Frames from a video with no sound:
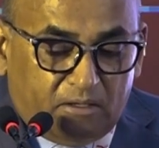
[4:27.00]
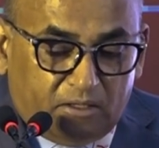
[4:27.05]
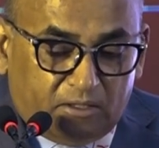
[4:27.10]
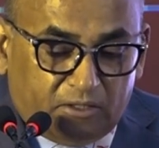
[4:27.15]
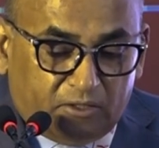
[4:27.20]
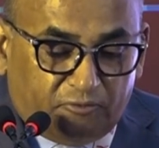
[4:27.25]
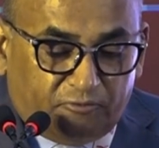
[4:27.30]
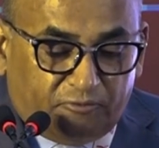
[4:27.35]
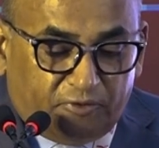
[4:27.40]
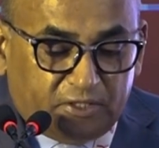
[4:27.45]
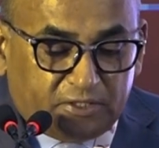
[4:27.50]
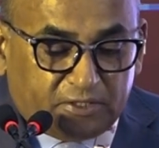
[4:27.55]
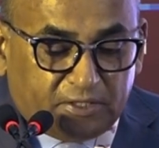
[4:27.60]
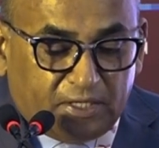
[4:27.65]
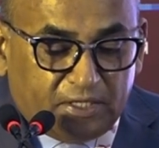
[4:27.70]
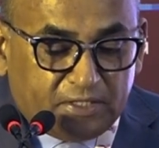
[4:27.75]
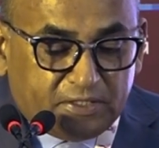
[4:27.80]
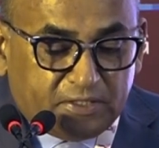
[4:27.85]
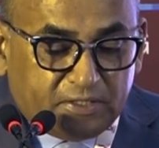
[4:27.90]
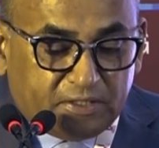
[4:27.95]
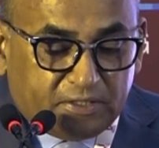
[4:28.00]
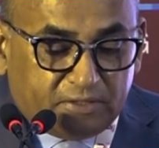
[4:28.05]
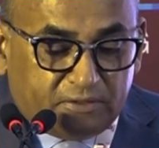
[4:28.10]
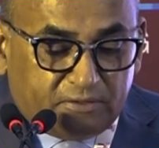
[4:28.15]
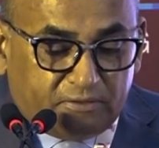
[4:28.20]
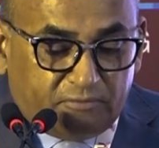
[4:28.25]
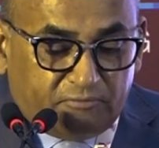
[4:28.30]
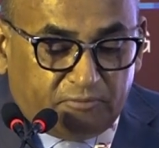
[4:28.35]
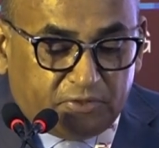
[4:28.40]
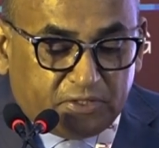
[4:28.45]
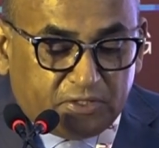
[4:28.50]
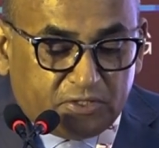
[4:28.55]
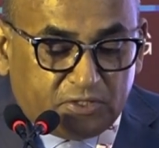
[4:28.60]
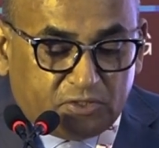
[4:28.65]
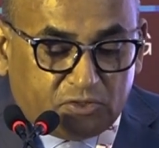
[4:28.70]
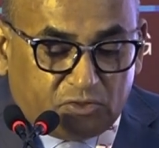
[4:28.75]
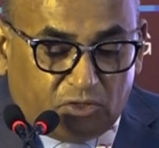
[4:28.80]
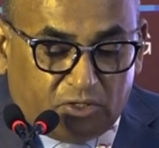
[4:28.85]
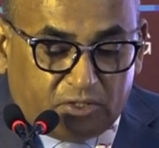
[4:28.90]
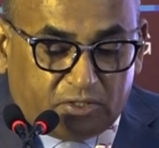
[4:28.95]
The first lesson which is
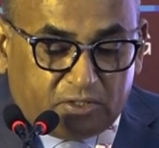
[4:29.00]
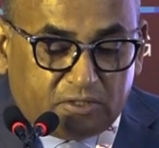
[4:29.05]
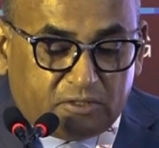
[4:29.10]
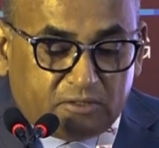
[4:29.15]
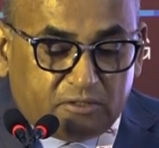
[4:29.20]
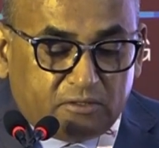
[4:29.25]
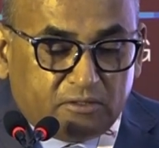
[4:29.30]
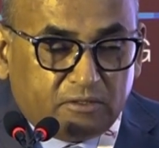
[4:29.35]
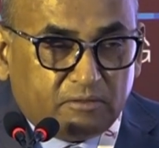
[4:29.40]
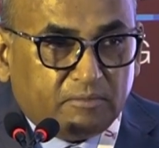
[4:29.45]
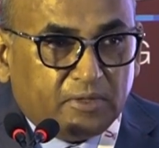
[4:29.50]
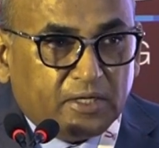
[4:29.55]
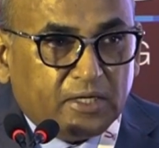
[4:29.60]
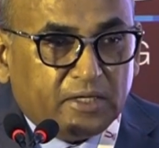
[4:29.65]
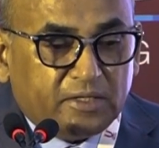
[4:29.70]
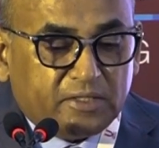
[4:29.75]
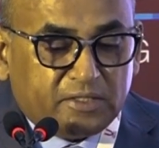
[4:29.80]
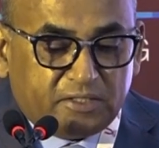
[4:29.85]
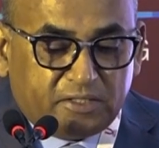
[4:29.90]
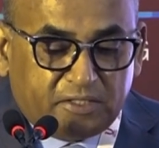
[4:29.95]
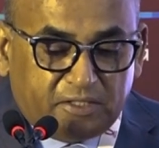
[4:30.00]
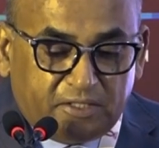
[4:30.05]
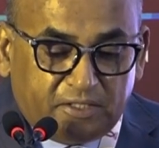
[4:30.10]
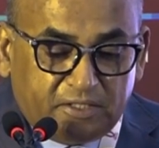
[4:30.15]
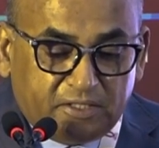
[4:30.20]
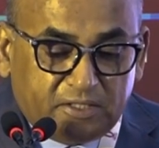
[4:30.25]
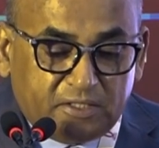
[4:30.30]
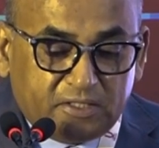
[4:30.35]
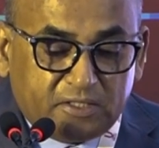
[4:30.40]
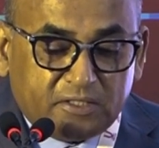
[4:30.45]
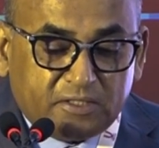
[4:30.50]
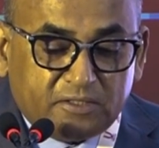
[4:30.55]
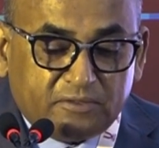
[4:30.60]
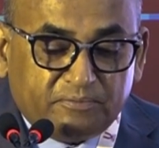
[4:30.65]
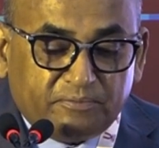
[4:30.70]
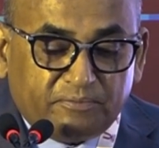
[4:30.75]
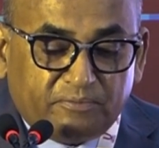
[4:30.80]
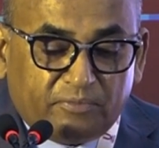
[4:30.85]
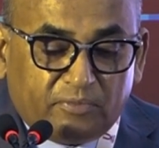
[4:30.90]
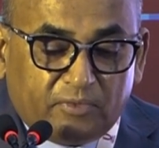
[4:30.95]
taught by our seniors
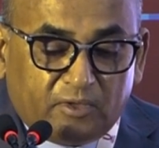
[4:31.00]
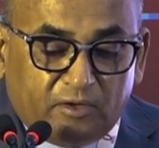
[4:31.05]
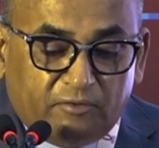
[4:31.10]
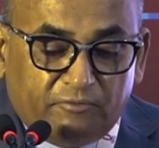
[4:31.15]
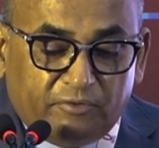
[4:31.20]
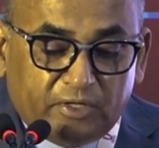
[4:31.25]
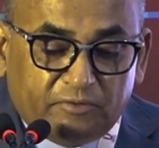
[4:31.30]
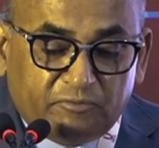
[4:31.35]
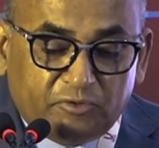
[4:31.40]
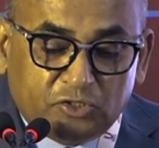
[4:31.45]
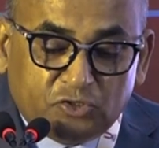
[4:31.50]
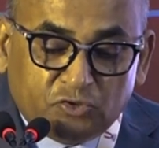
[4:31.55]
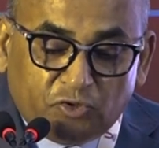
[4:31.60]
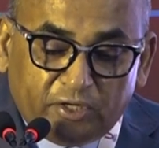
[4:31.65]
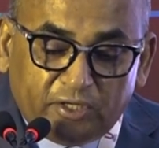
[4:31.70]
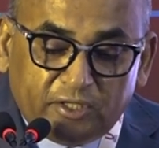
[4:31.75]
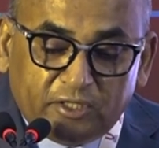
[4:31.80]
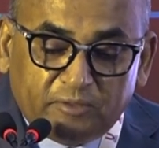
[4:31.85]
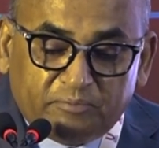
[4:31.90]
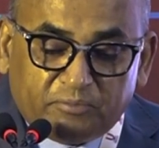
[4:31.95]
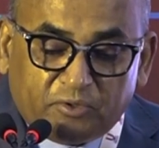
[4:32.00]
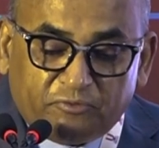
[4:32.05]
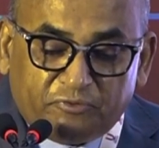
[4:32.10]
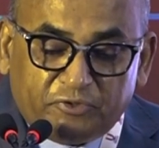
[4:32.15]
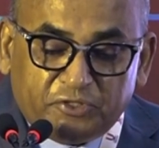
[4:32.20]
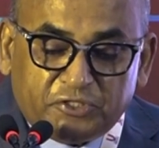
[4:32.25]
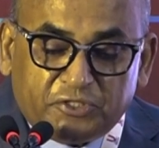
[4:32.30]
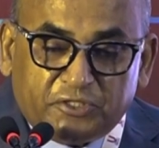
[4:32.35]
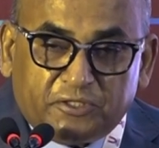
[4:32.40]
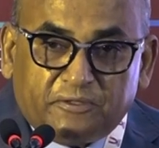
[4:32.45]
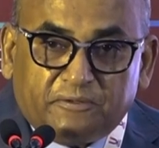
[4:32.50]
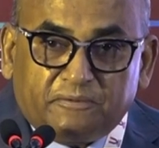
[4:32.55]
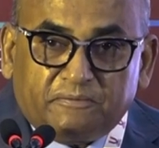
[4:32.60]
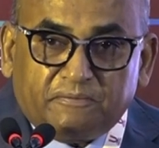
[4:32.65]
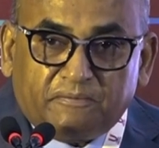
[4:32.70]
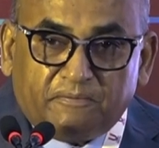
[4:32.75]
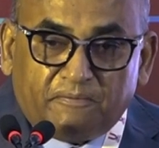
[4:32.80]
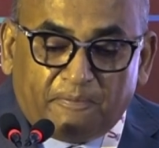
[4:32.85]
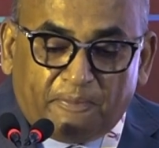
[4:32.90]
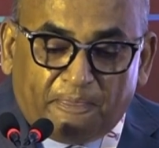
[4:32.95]
when we join the profession
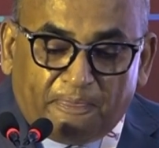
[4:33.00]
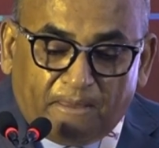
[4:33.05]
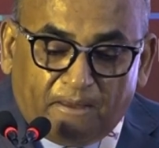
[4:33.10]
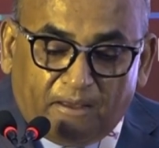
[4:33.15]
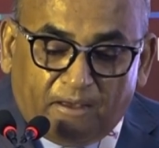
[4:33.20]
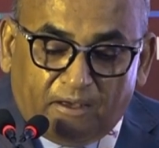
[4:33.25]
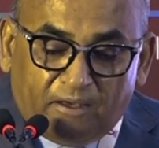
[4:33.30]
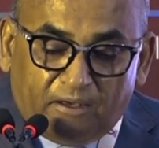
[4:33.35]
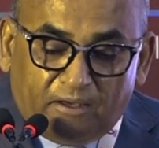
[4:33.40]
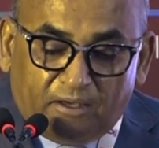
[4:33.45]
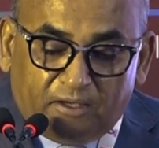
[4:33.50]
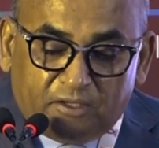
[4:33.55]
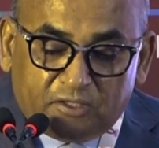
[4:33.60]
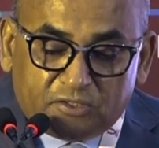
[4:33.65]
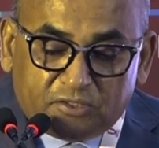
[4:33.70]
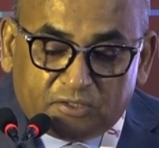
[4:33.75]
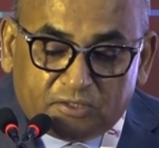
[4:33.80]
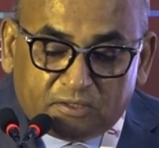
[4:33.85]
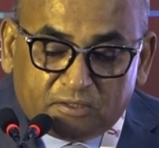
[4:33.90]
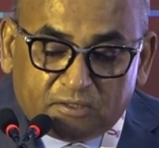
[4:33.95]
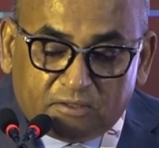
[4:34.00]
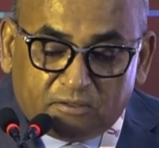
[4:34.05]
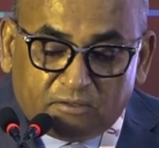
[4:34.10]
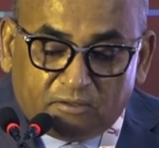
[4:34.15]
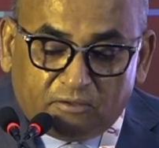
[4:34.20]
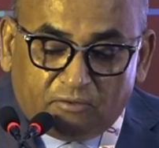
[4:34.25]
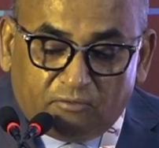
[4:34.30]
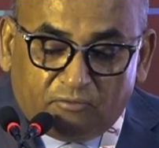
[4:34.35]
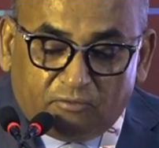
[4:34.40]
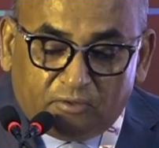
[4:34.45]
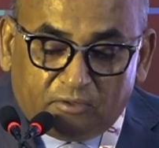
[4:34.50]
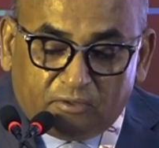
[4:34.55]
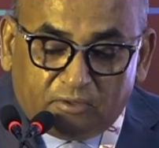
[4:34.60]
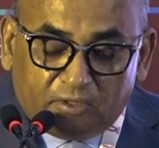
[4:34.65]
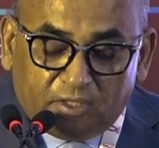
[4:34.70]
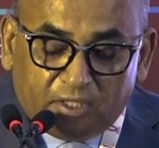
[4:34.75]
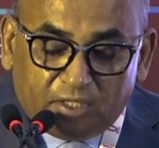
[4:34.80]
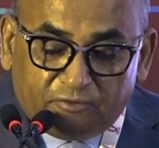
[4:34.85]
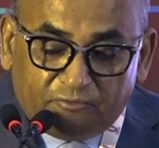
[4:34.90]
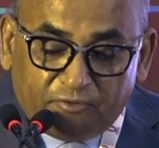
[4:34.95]
is
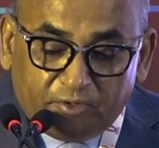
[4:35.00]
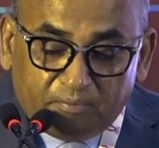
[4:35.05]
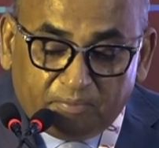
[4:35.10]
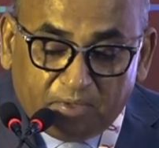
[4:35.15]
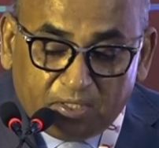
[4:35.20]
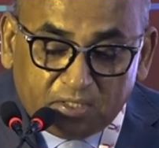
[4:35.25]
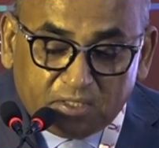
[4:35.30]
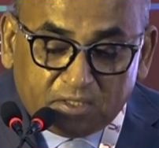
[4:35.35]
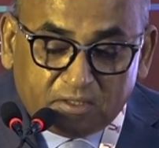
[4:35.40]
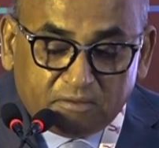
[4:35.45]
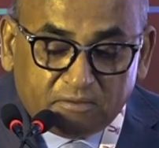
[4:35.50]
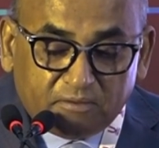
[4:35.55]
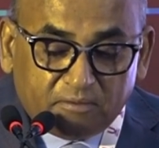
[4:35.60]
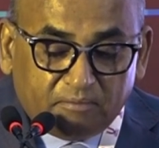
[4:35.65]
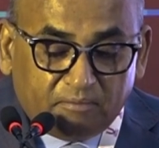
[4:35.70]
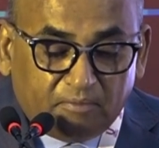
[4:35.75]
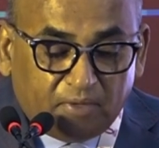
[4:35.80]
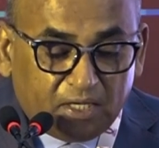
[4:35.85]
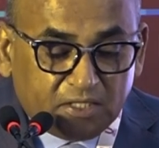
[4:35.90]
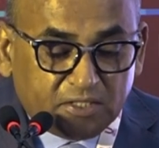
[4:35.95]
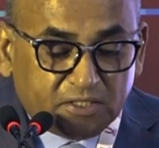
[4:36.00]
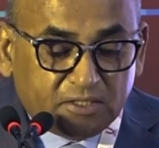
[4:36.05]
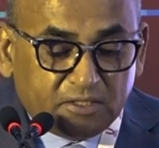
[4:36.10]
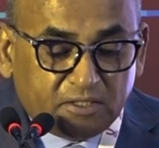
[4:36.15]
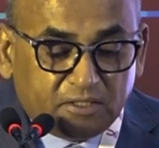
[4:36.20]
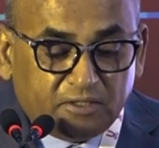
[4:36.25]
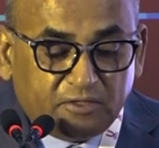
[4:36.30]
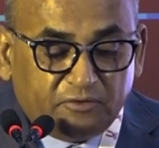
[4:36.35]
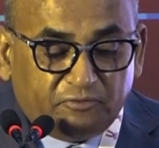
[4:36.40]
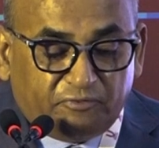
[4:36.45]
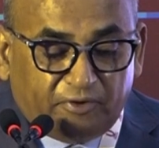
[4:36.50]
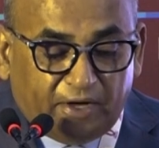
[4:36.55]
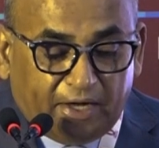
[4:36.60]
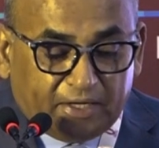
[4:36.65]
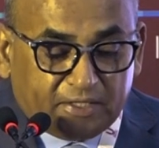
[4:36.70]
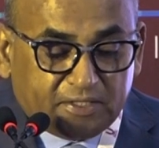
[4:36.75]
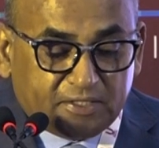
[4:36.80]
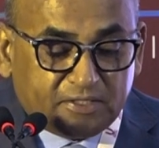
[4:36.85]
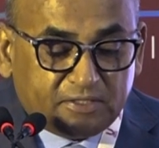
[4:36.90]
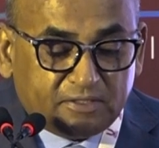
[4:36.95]
that we must master the
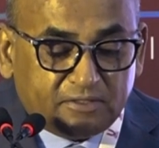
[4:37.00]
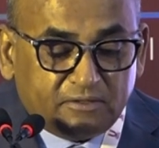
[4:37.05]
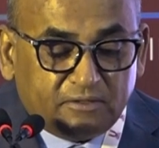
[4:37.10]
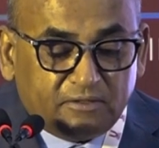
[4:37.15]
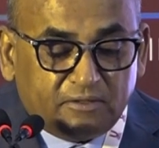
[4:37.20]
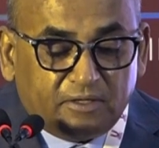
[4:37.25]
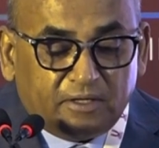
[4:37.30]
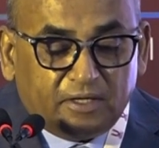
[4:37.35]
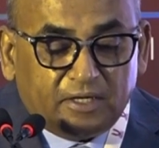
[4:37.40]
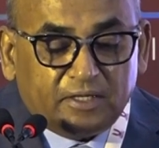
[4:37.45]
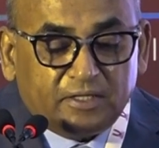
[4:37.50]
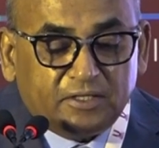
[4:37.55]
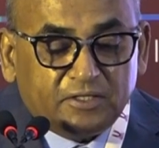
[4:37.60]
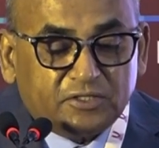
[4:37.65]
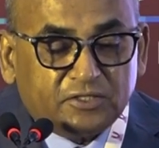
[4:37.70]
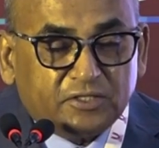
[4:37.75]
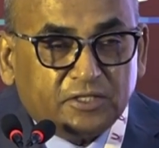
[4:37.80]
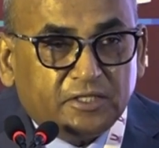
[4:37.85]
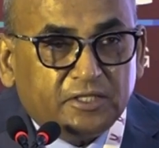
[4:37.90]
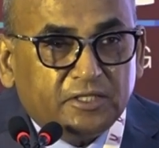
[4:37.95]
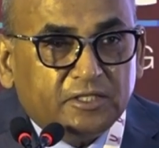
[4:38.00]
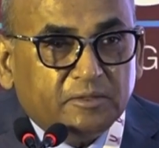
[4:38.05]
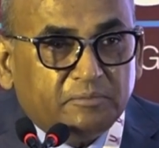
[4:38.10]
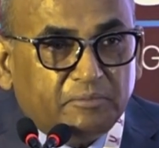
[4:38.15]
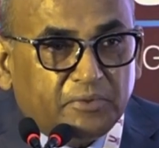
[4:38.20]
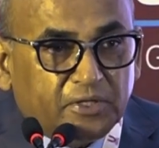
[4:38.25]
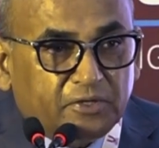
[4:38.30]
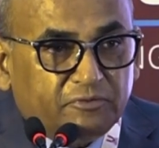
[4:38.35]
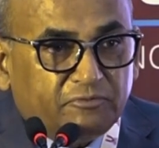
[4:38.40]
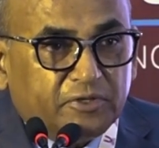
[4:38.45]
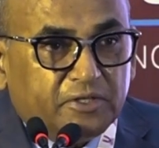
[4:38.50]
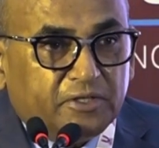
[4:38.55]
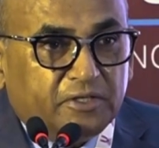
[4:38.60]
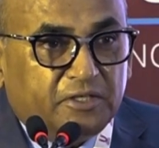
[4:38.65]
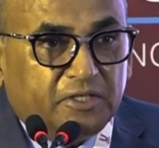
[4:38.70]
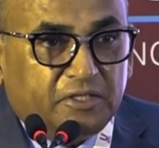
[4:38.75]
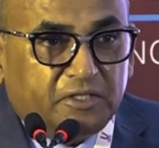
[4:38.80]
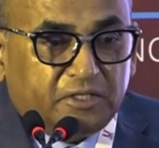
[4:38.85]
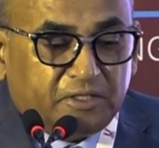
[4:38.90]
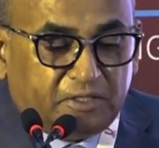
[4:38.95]
facts and study the brief in
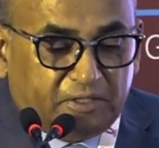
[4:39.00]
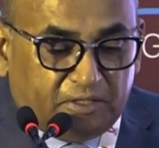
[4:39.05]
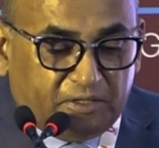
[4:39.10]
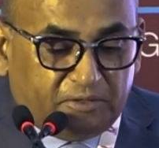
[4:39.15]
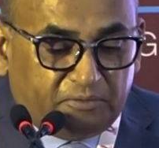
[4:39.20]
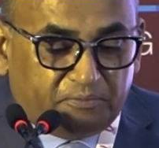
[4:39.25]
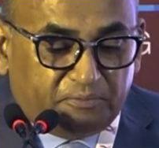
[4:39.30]
detail.